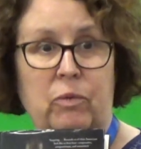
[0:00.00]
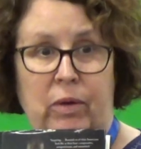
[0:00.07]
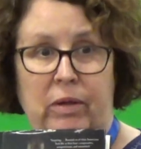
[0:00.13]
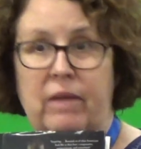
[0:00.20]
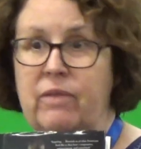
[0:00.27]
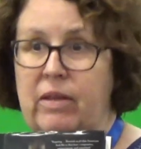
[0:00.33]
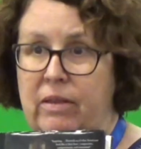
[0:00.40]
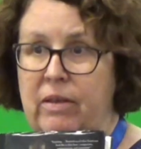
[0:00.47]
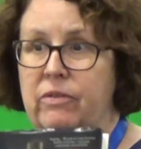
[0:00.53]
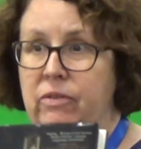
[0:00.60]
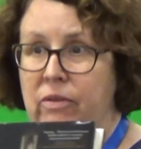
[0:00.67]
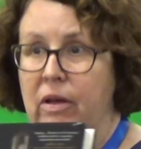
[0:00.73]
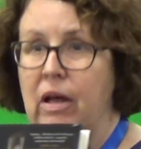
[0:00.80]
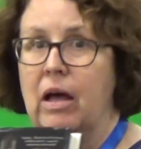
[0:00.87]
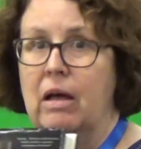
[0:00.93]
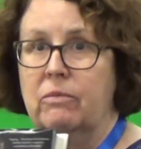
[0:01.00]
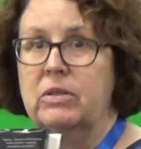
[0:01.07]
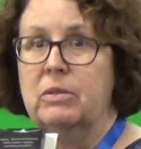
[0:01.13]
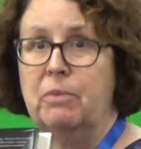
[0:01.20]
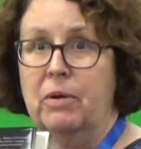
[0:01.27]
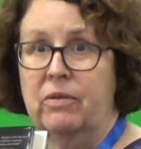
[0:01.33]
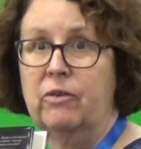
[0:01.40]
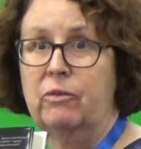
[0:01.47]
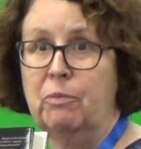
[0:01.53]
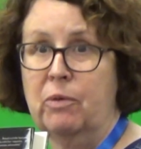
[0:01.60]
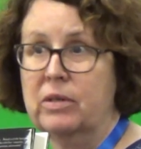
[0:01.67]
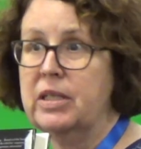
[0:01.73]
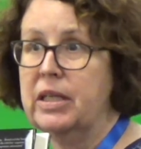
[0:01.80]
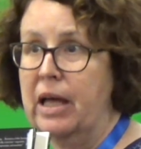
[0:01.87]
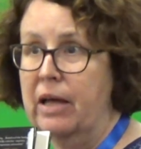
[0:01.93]
reliving this, to put this
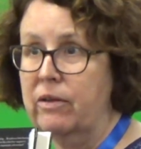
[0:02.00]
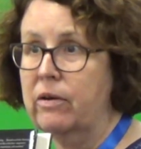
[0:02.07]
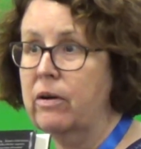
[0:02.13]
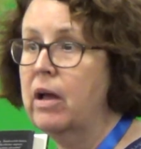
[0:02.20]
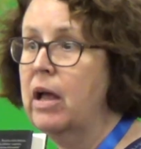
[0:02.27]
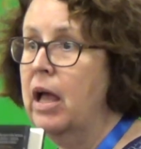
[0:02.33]
book together.